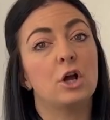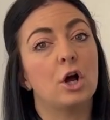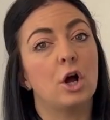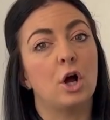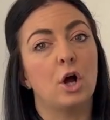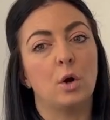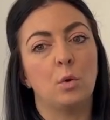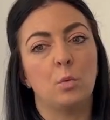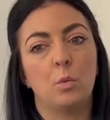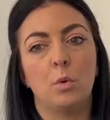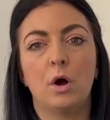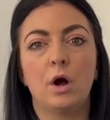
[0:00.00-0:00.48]

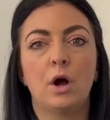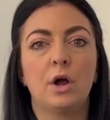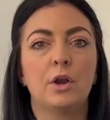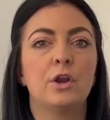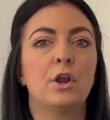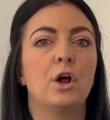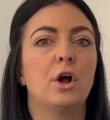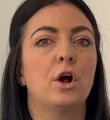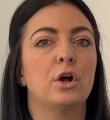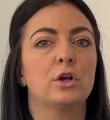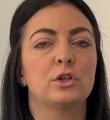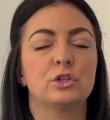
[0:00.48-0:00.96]
or 1
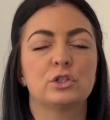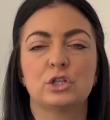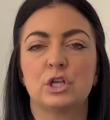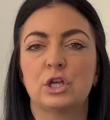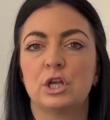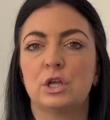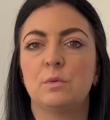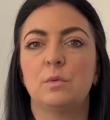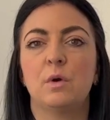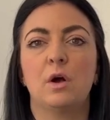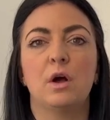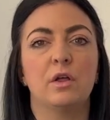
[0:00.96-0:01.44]
or
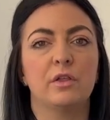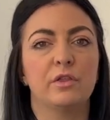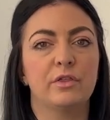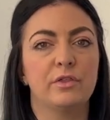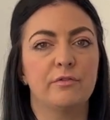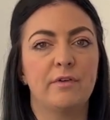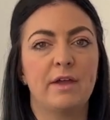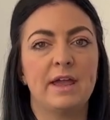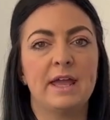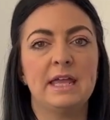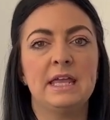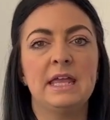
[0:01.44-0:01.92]
2 or
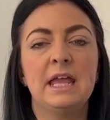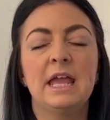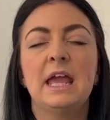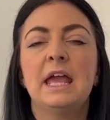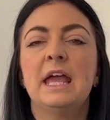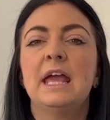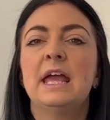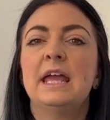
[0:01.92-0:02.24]
3.